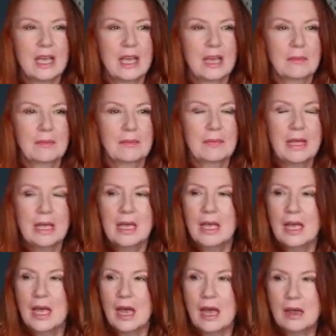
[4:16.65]
I'm
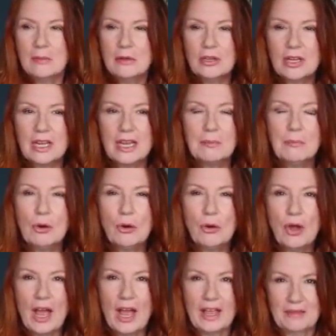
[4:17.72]
looking
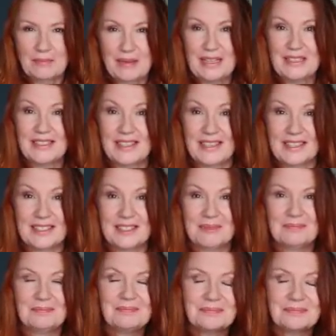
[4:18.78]
more at basics,